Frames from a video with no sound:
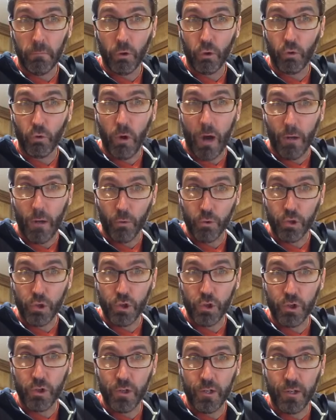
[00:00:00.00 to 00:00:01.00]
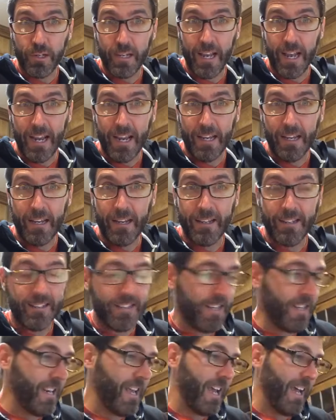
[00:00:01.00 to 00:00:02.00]
Grouch Day
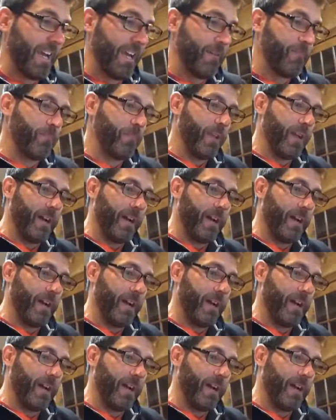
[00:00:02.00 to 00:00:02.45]
today.